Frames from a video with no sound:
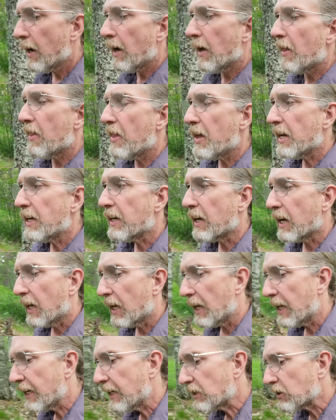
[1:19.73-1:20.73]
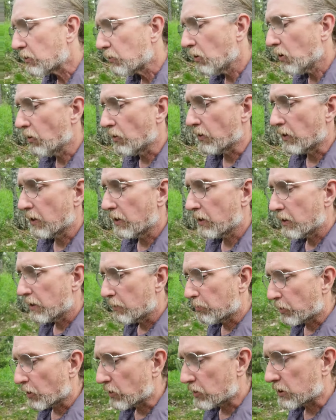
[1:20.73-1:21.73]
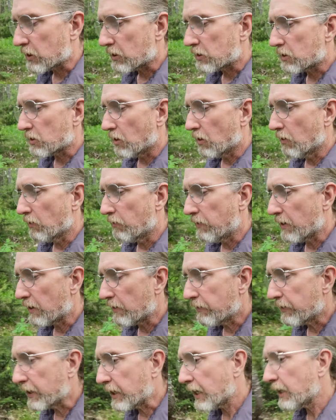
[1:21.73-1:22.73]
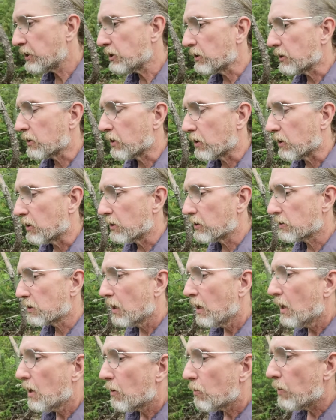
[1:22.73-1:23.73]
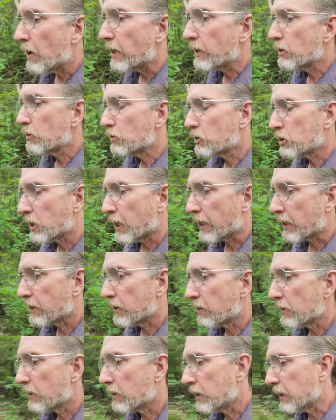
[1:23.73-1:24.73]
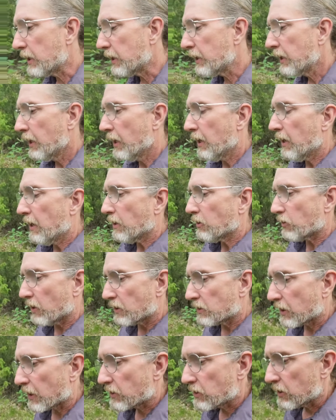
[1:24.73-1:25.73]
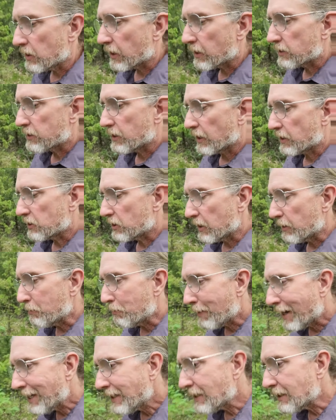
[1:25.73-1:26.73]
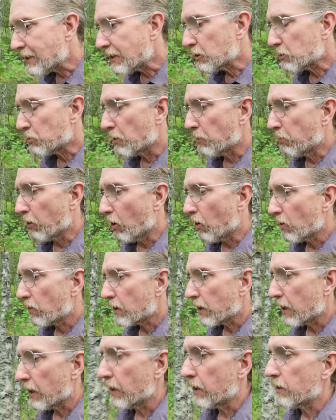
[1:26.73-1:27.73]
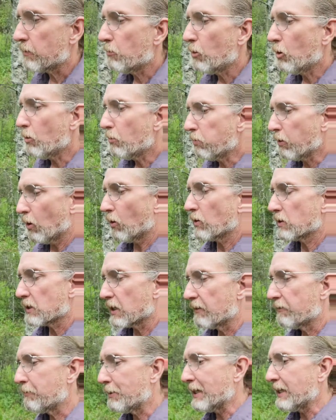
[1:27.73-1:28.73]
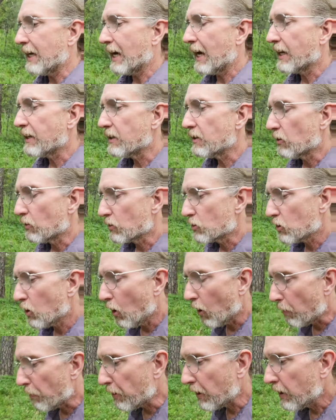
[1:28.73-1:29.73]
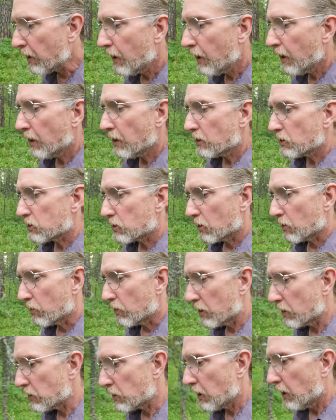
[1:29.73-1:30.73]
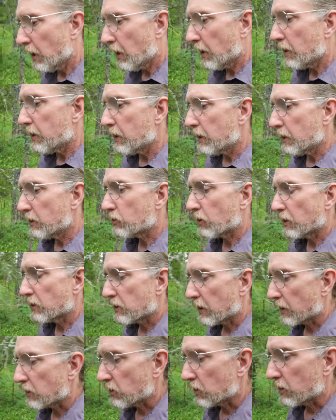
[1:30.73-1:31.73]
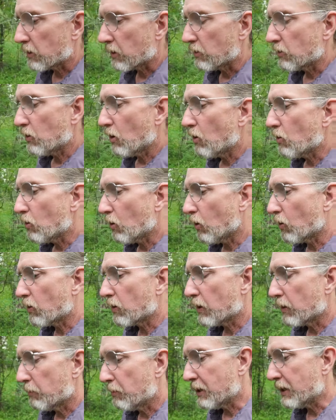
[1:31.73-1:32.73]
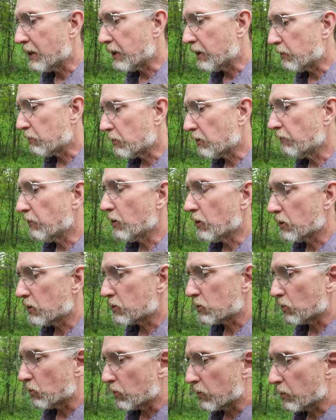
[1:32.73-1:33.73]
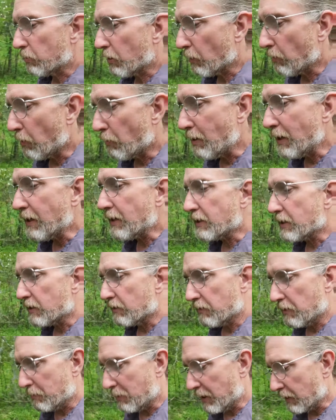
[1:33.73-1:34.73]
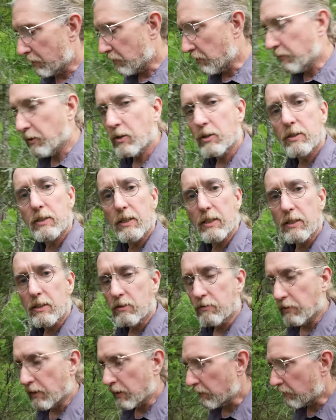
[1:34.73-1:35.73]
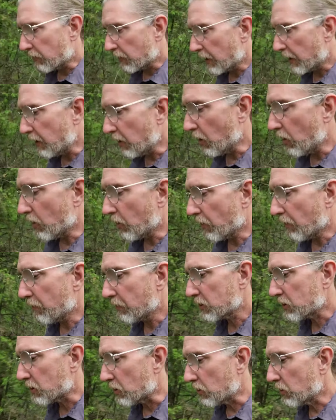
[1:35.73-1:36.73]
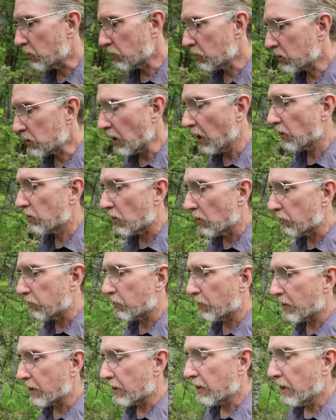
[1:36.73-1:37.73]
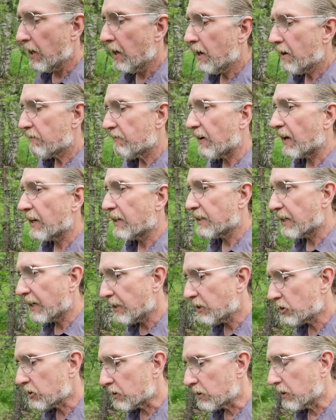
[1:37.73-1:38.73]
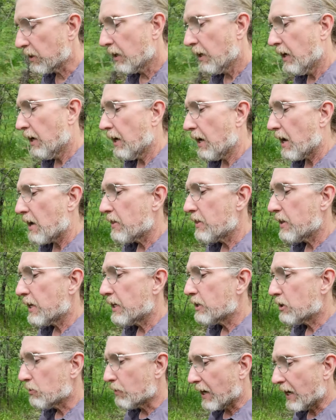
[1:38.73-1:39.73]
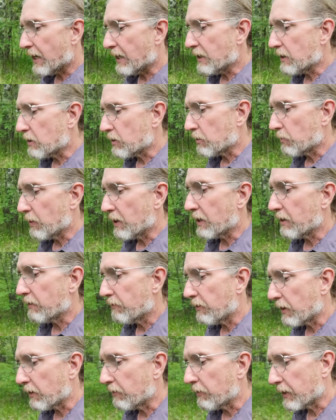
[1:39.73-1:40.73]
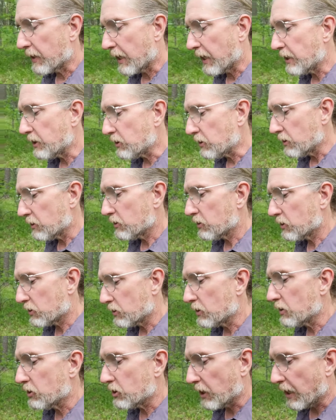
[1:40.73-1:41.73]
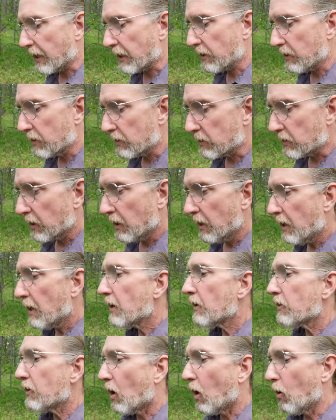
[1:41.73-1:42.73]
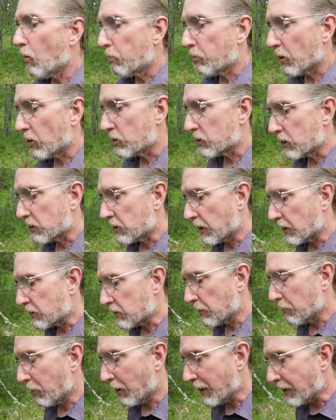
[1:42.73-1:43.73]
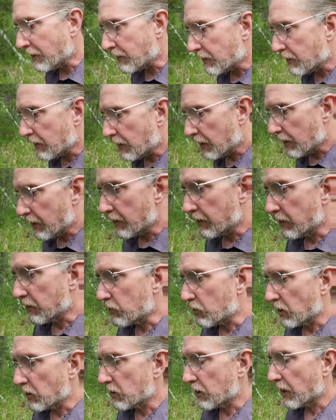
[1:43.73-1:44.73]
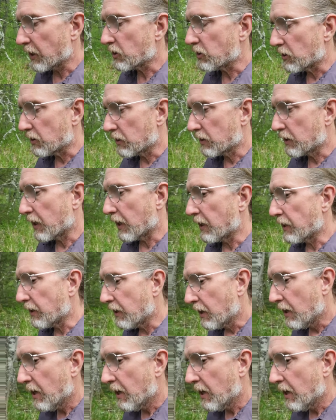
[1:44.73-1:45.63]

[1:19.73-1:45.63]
then later on, the process of verification occurs, where you check that the transaction has actually made it into a block and more blocks have been added on top, so that the transaction can no longer be reversed, or the probability of it being reversed is very, very low. So you start off with validation and then you end with verification, just to check that the whole process has completed and the transaction can